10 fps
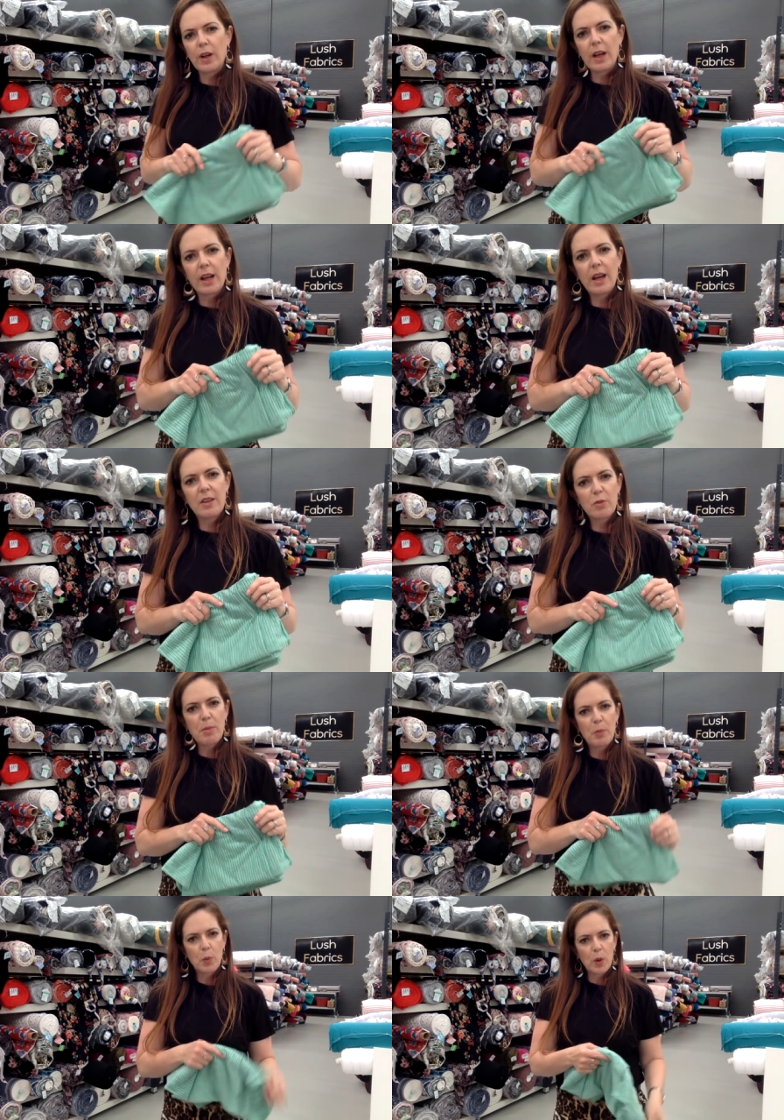and I can't even
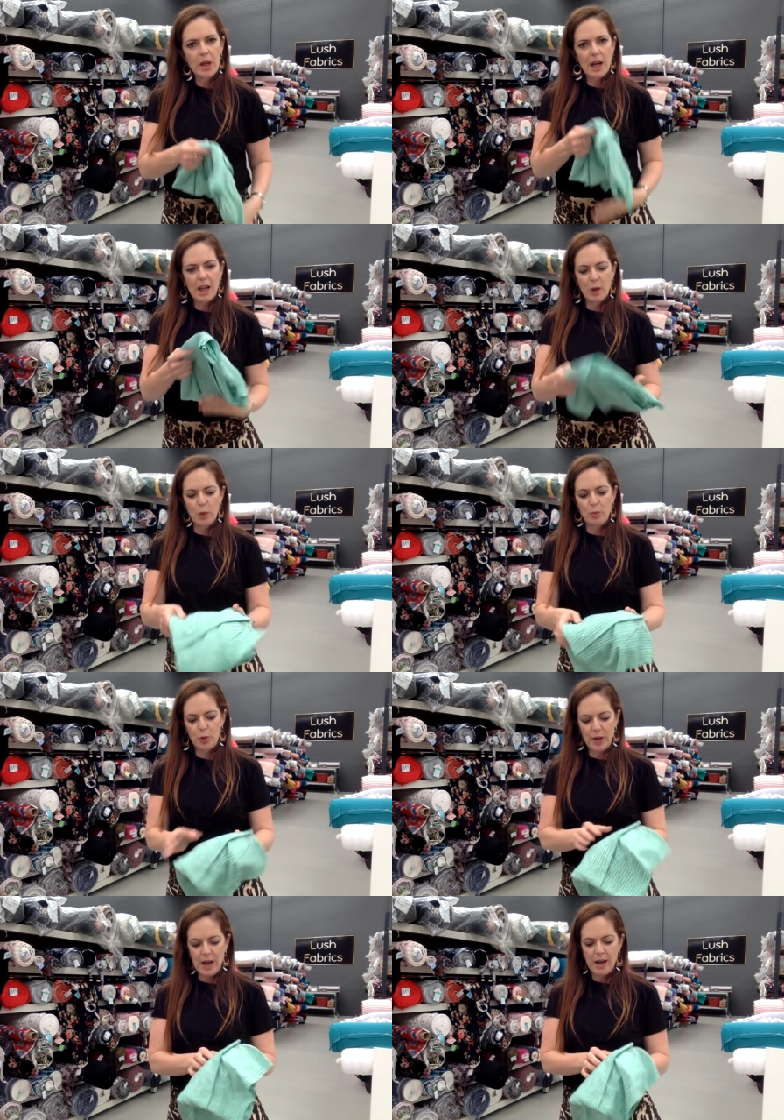remember what colour we
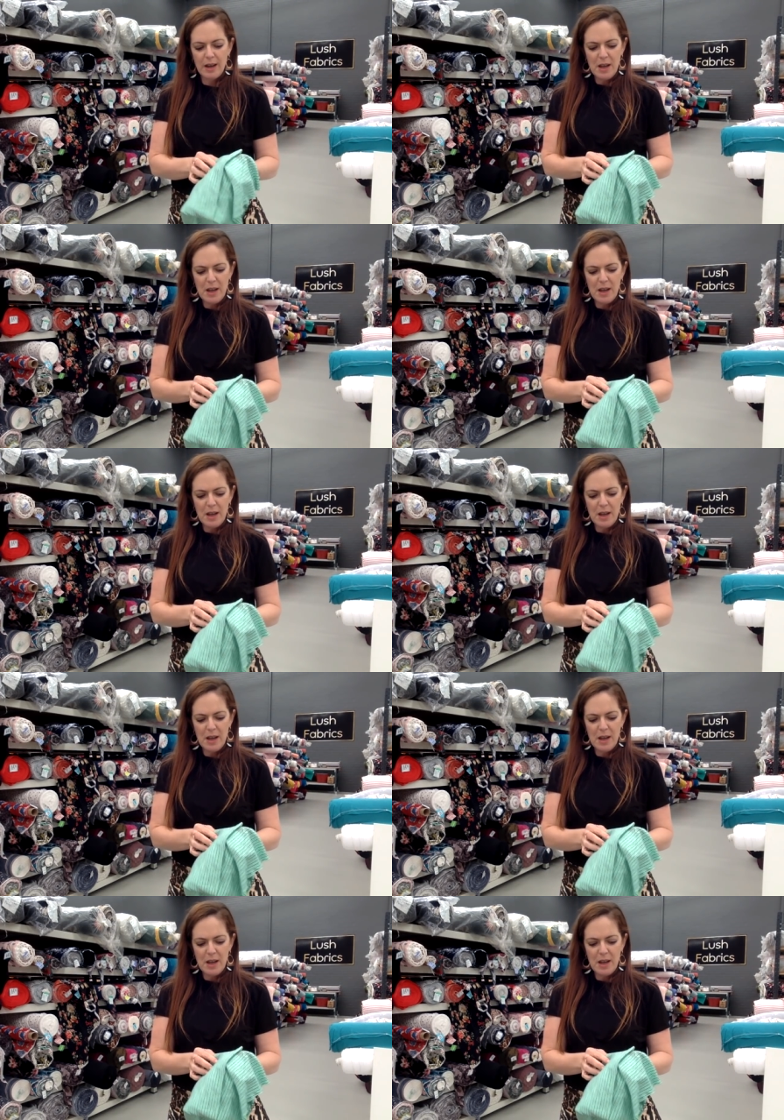brought out.